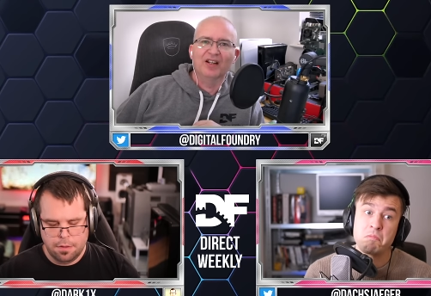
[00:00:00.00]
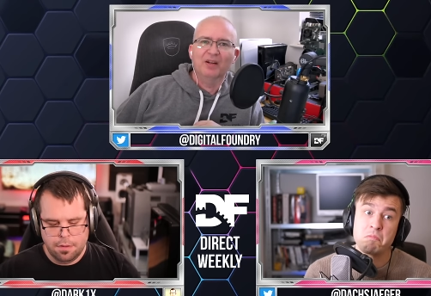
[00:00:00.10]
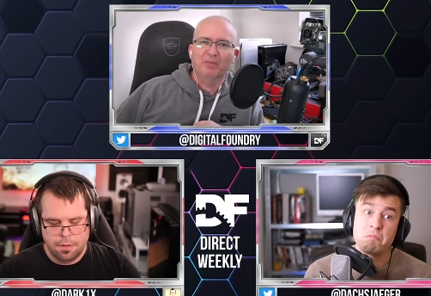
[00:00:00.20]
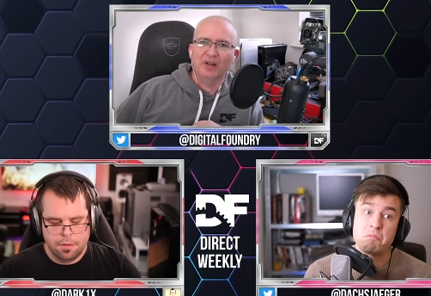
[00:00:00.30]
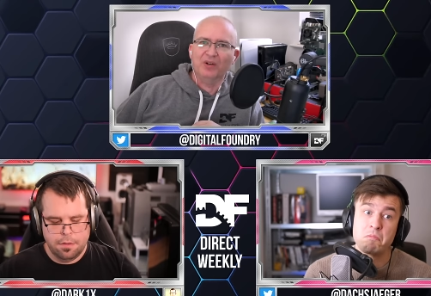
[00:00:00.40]

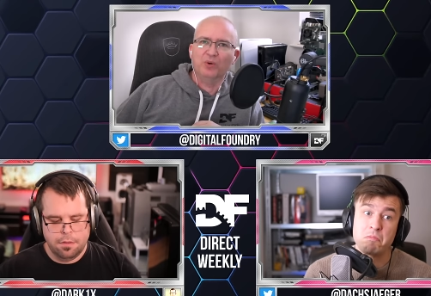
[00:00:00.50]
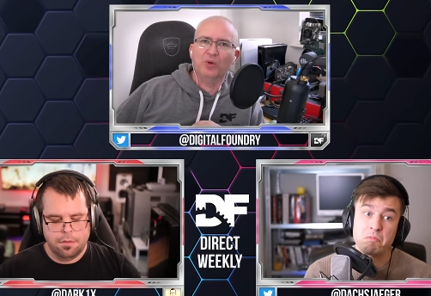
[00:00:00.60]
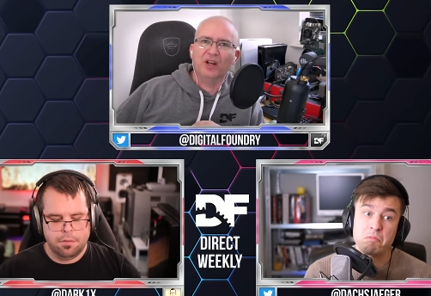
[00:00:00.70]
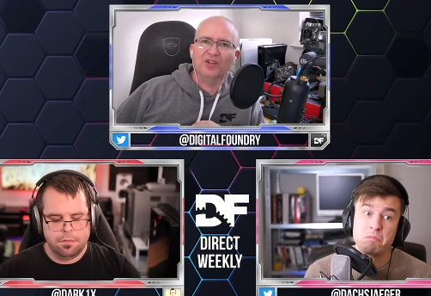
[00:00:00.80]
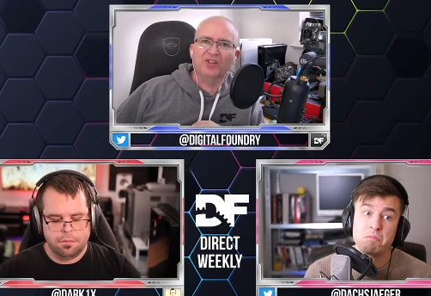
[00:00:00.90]
Speaker 1: Hmm. But it all
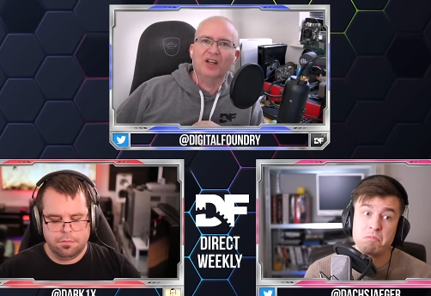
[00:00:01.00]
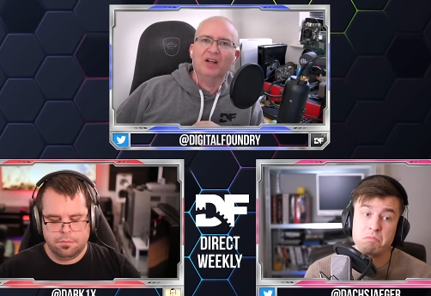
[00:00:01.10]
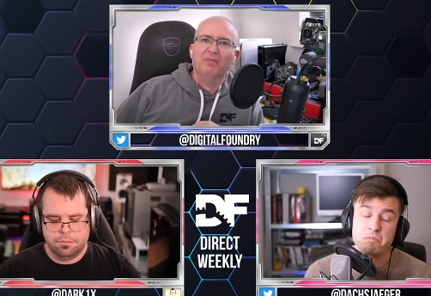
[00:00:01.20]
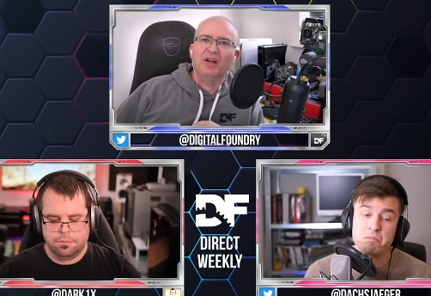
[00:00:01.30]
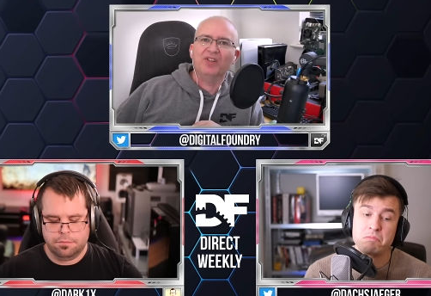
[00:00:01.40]
hmm. goes
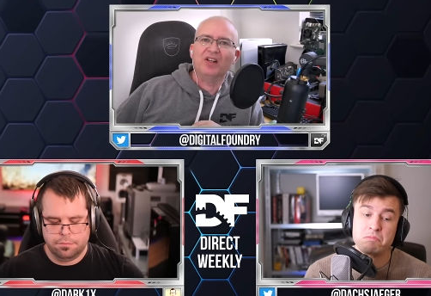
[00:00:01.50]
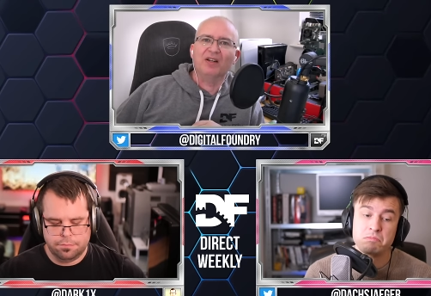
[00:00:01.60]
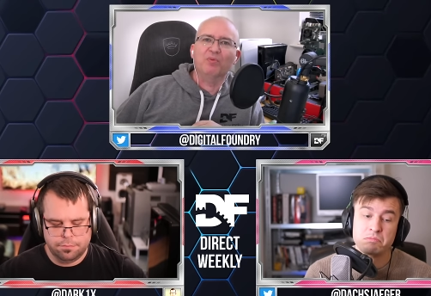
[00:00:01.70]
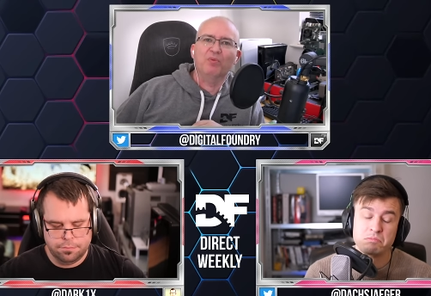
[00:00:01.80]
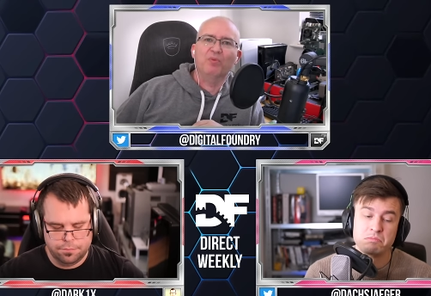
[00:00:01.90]

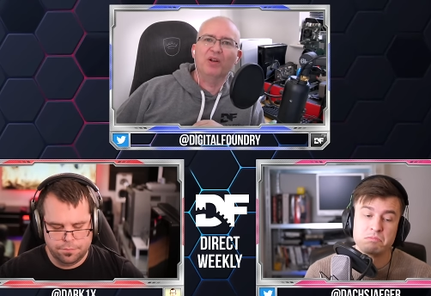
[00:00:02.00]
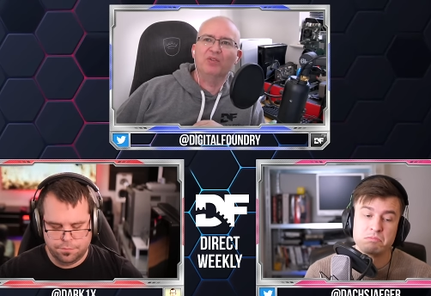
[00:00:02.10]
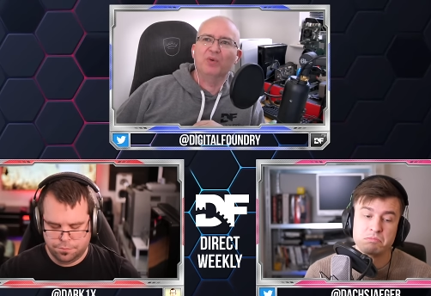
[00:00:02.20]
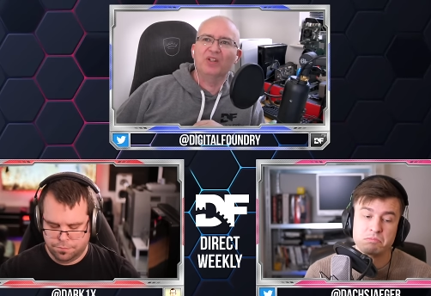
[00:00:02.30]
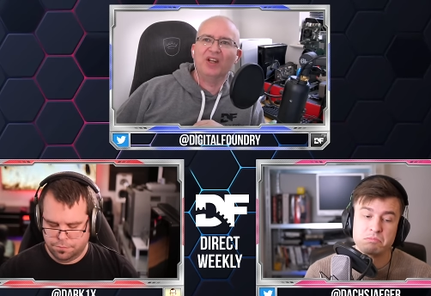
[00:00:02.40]
basically.
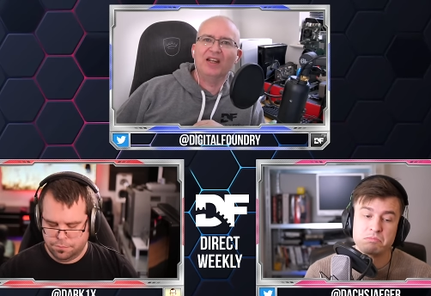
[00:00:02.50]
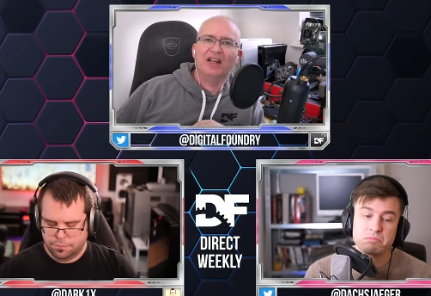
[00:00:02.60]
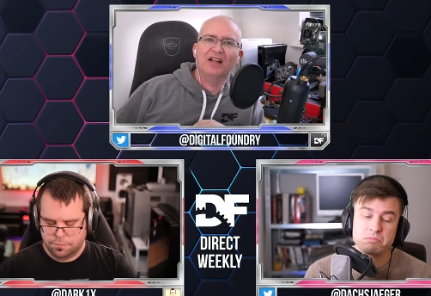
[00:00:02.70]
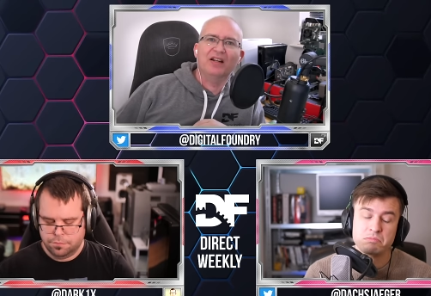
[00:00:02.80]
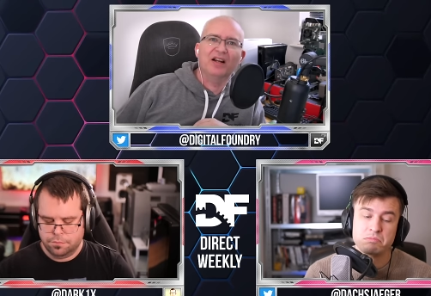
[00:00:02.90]
We're we're
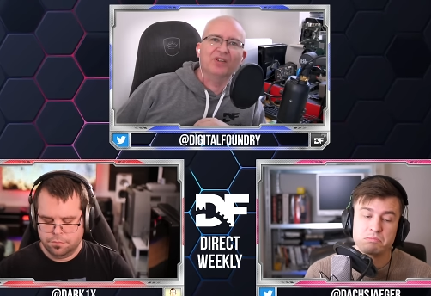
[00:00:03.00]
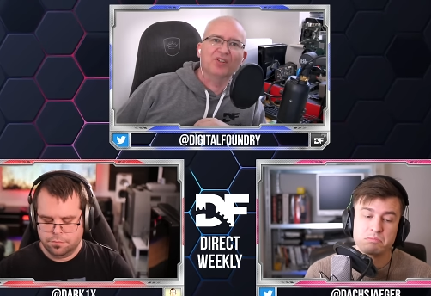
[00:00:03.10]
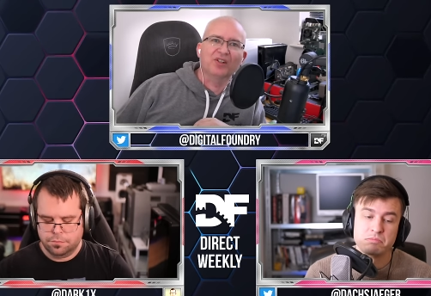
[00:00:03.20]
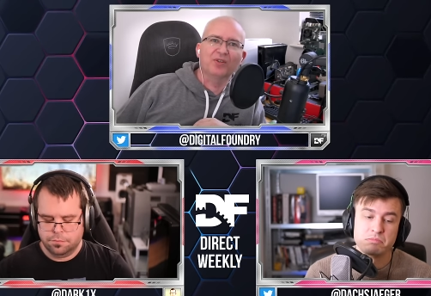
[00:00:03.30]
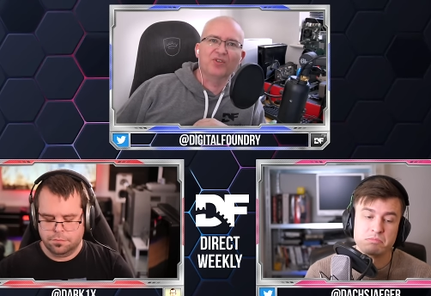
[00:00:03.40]
taking a
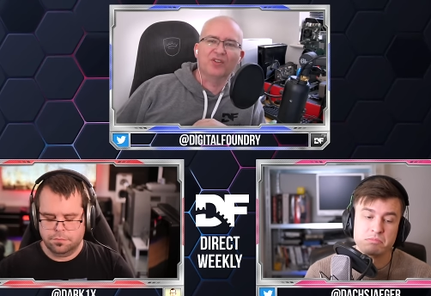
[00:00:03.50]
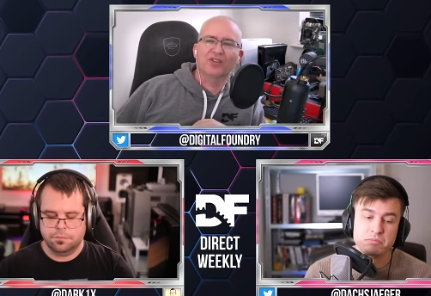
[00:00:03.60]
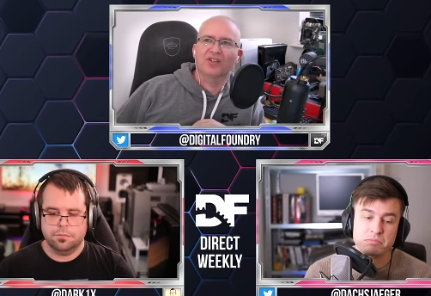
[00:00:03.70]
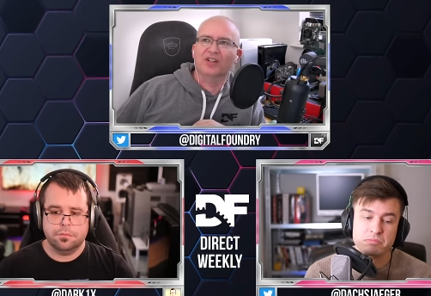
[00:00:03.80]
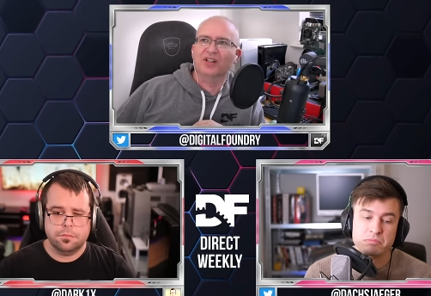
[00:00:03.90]

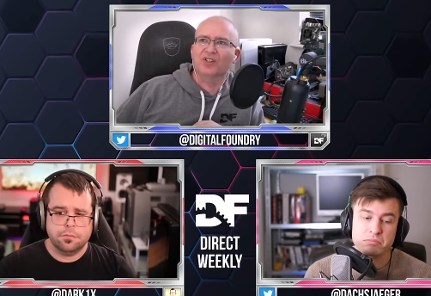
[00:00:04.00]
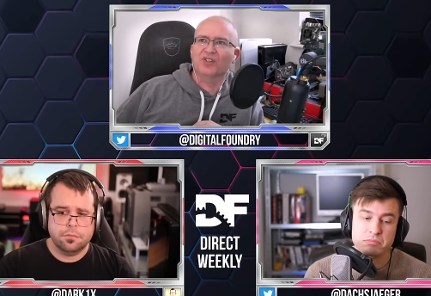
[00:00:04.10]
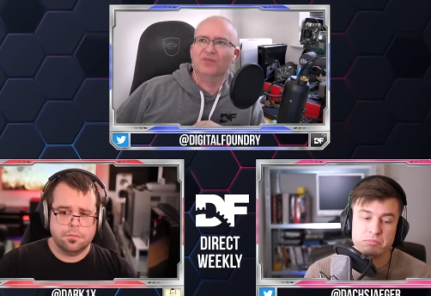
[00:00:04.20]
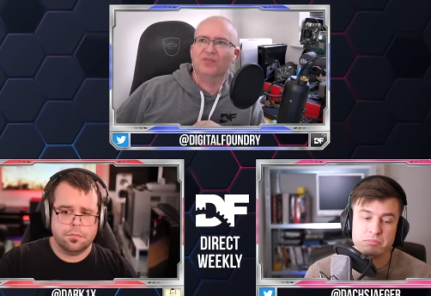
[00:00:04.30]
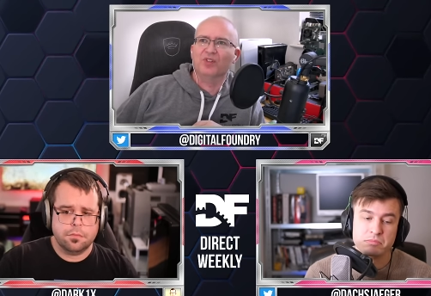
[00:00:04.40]
solution that is